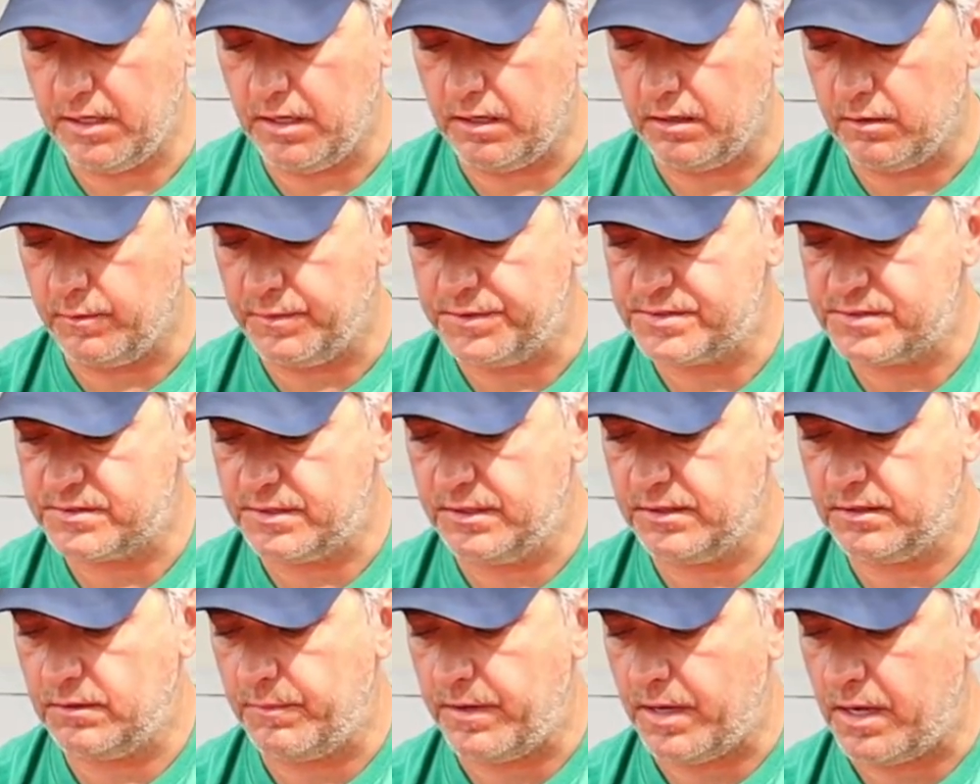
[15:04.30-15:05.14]
not always
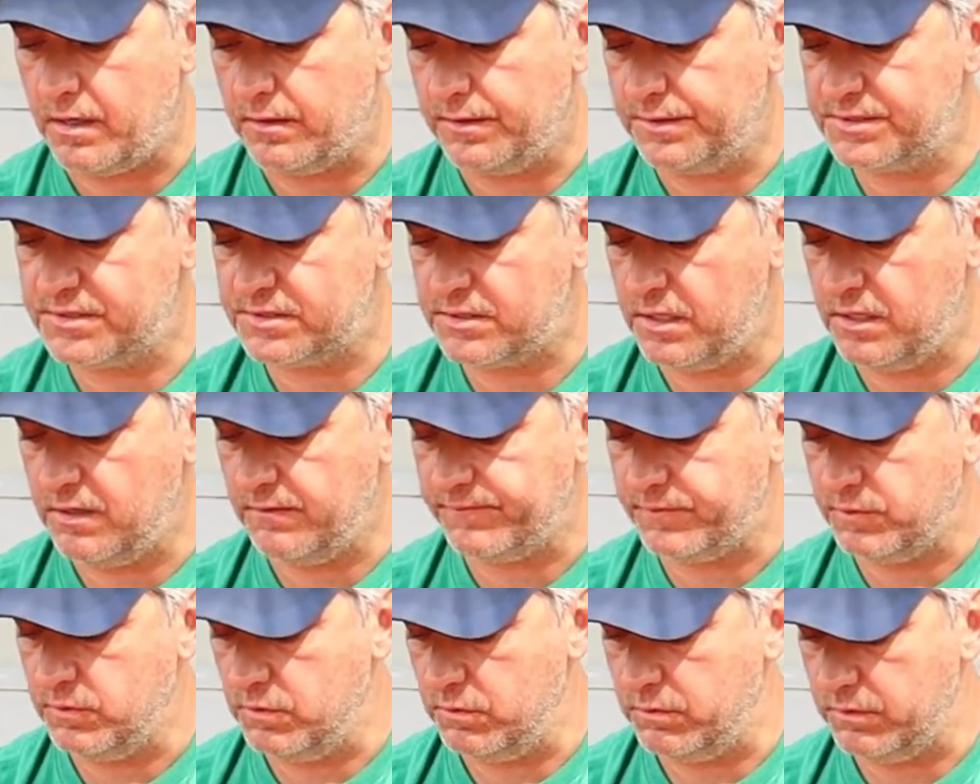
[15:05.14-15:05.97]
think about. Let's say
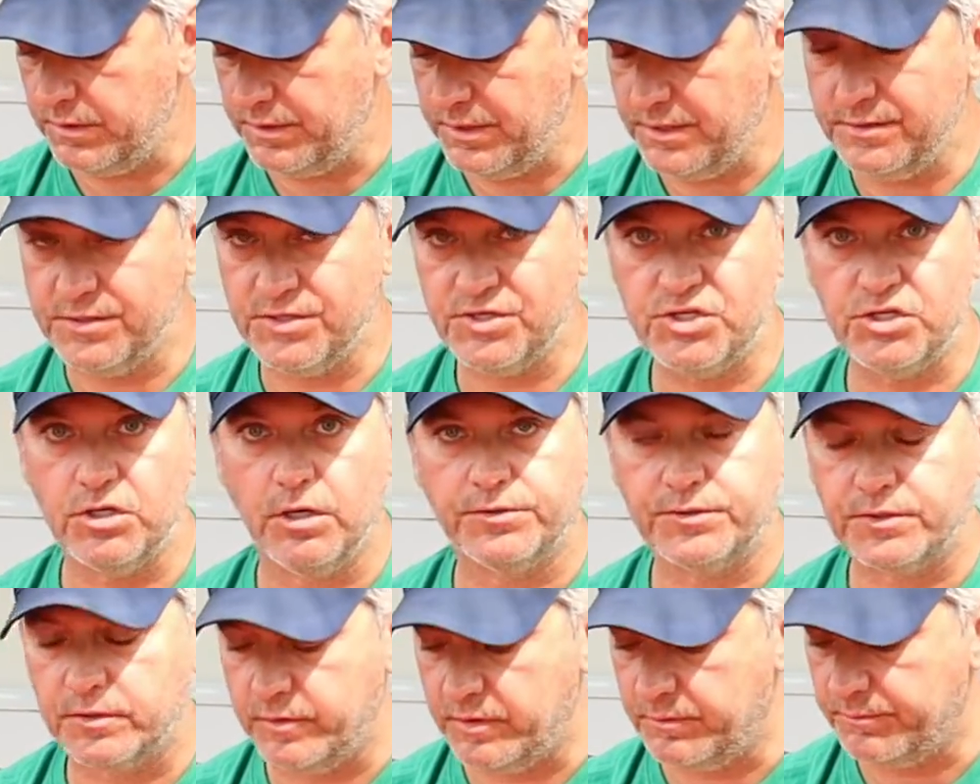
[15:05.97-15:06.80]
if you need to
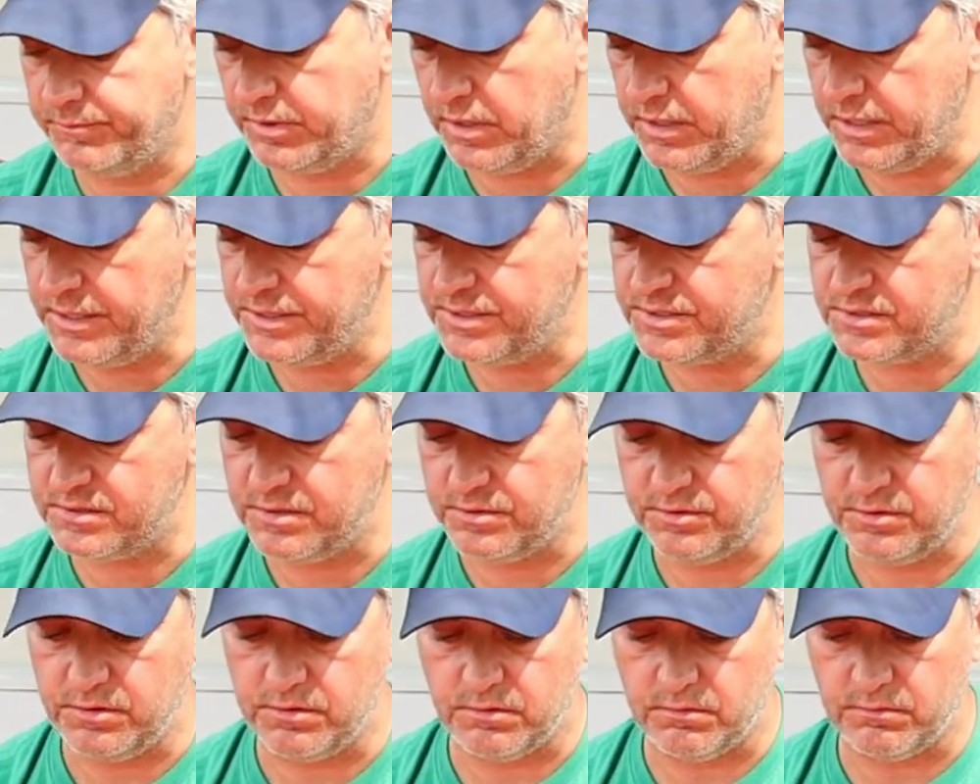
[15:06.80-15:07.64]
shelter in place
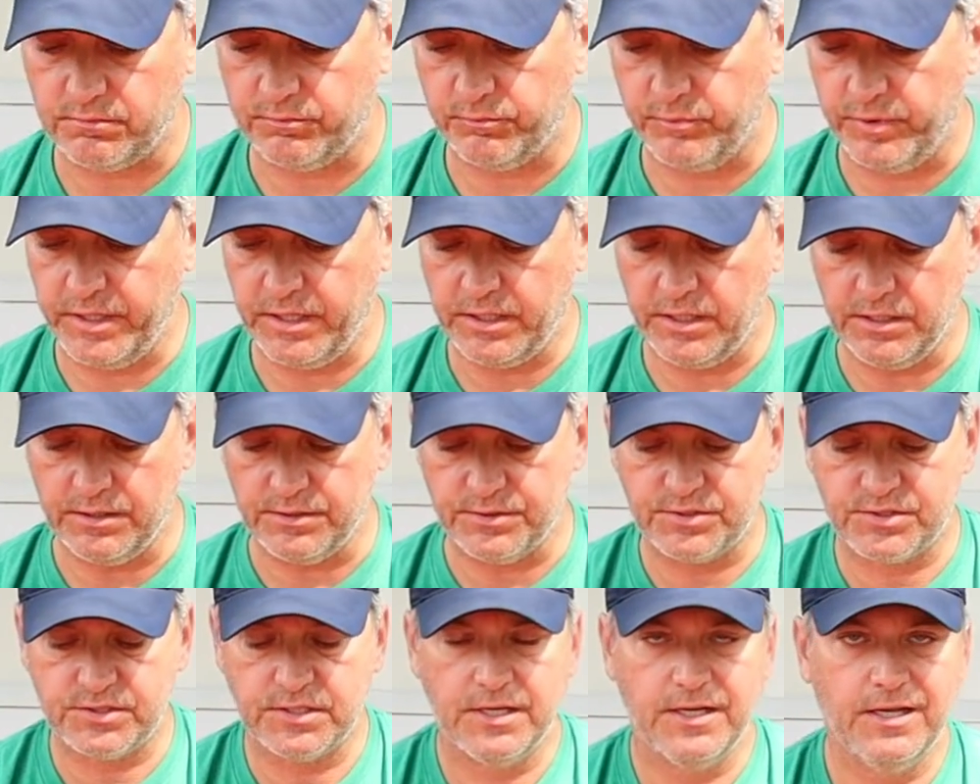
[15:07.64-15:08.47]
and your rig
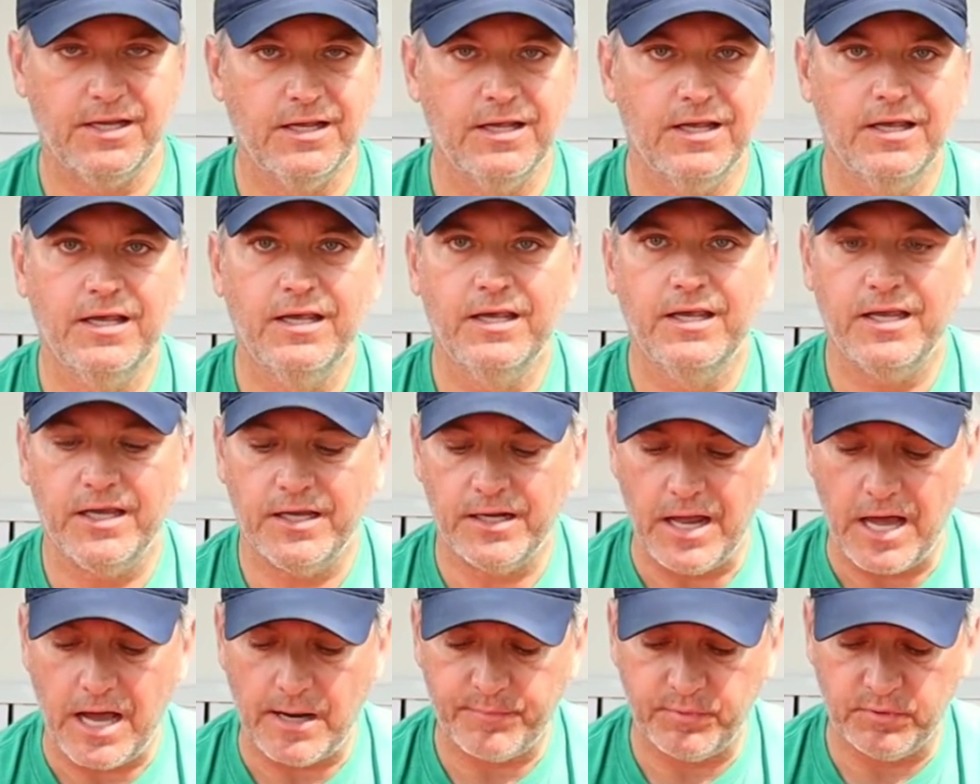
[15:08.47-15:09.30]
is
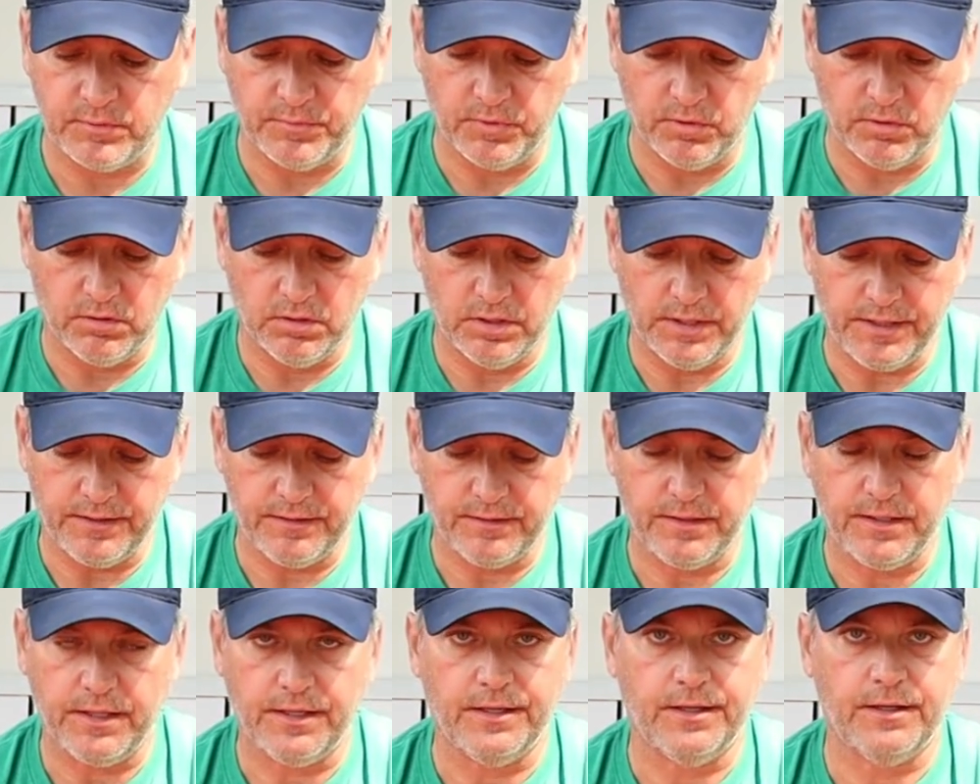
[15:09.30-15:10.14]
inoperable,
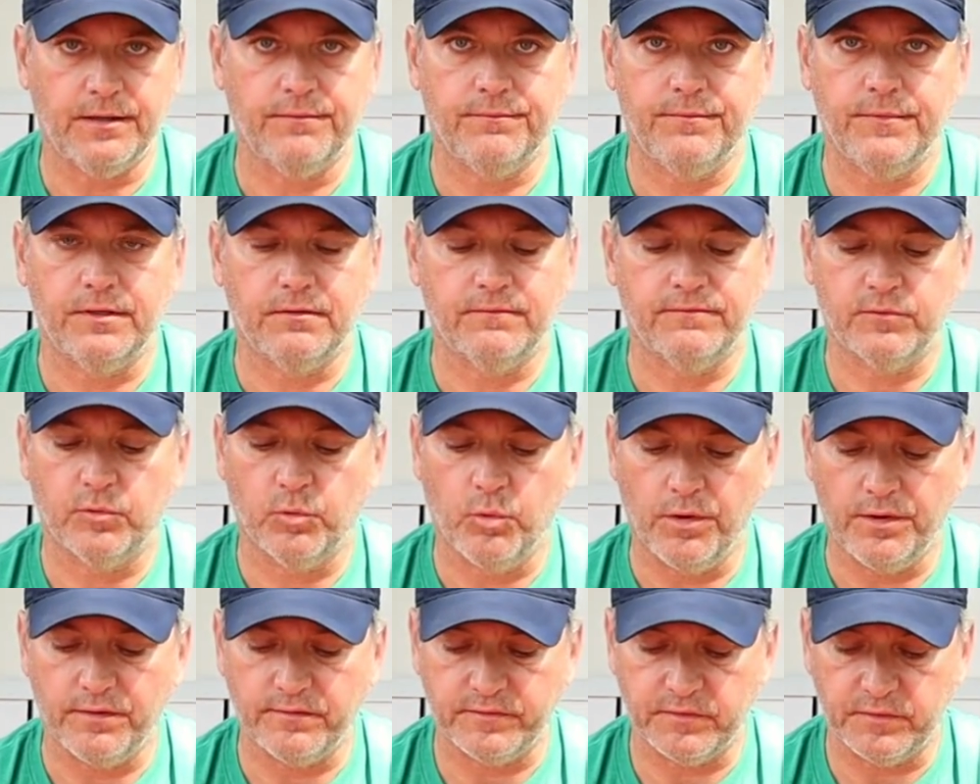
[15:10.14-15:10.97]
and for
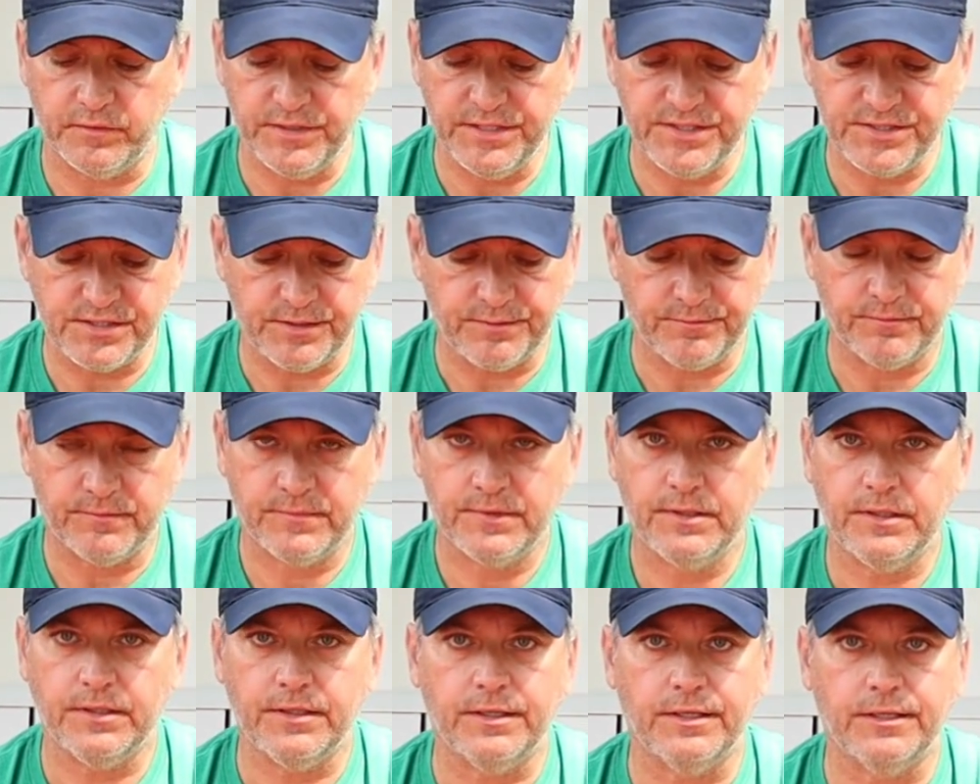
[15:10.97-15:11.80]
whatever reason
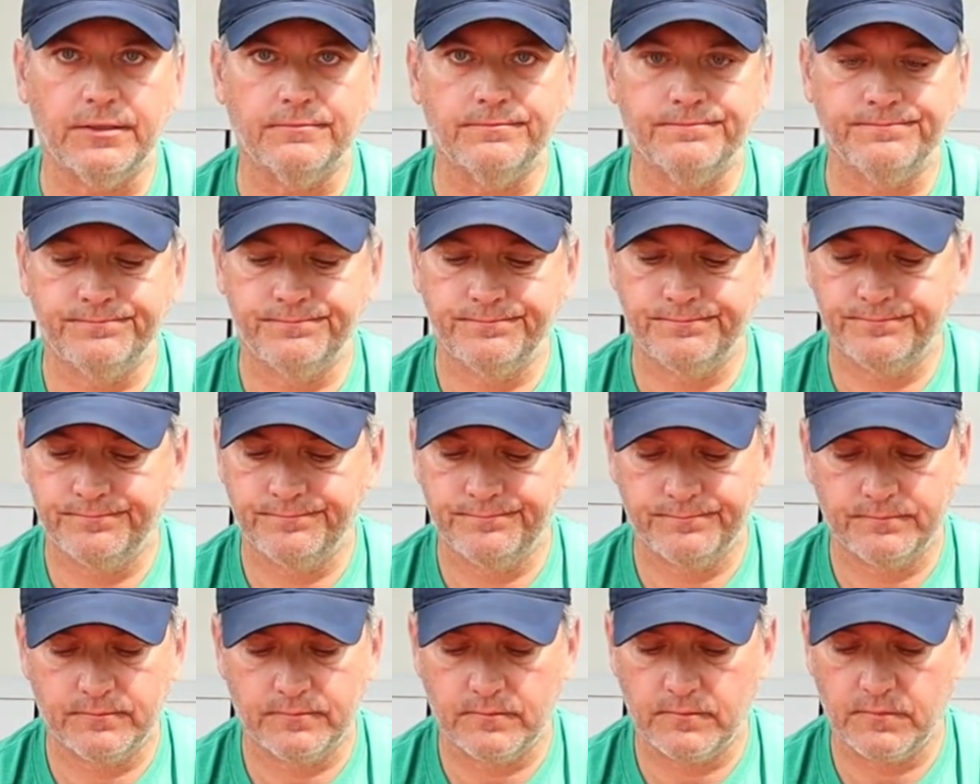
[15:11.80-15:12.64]

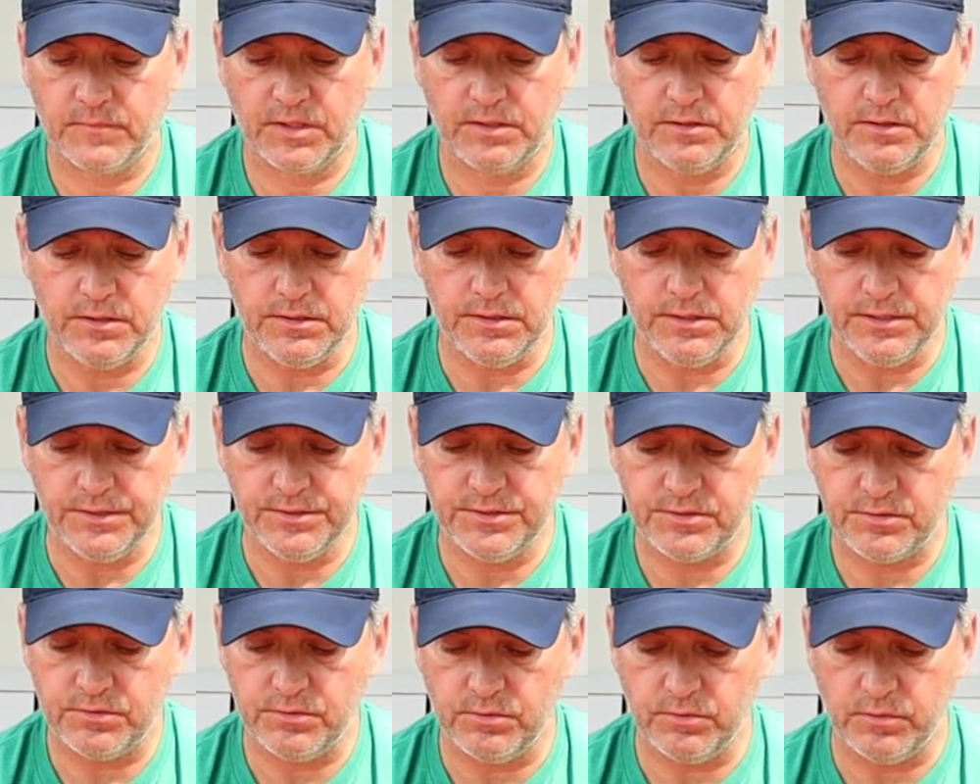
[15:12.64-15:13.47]
you need
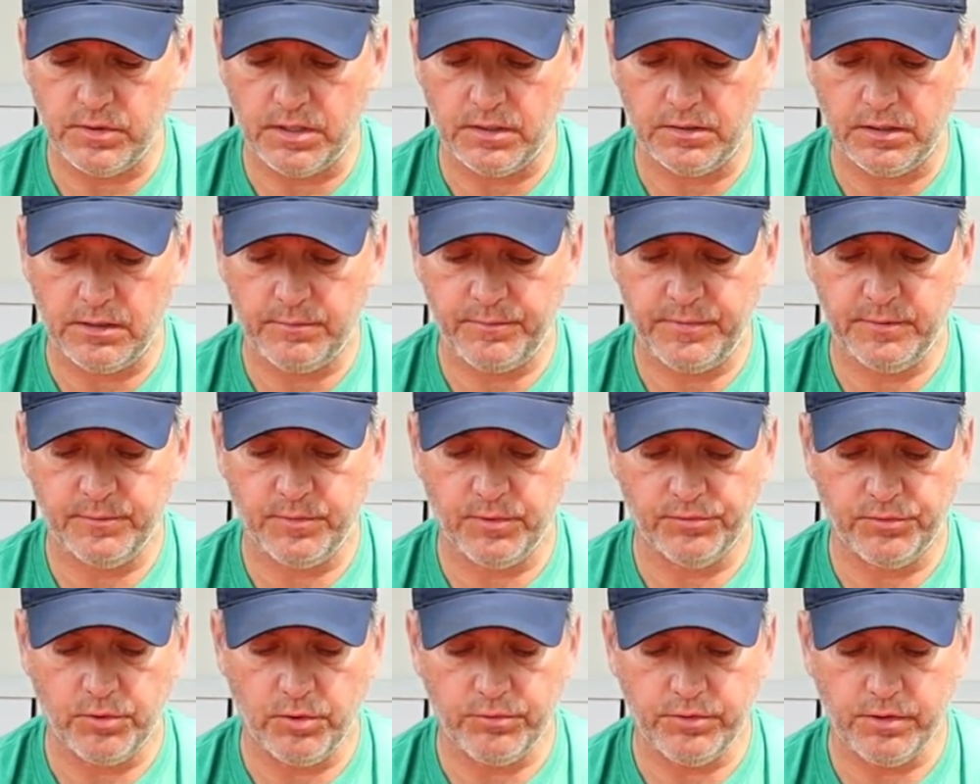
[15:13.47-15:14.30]
to let
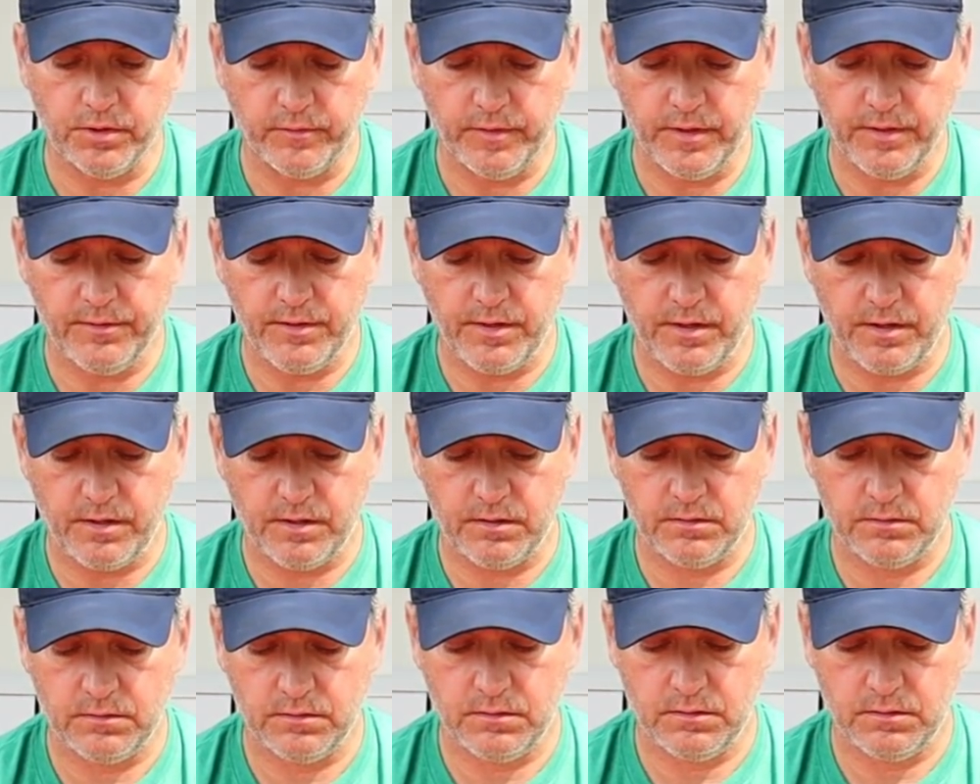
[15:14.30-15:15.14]
people know you're in there.